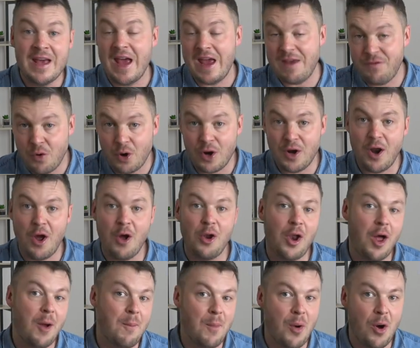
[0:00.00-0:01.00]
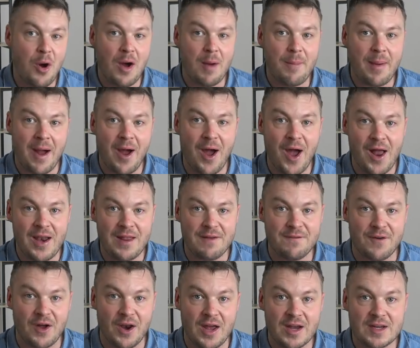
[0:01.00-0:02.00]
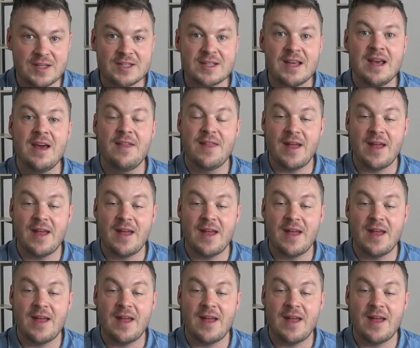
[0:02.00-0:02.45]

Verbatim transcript: If you want to know a lot more about early phonics,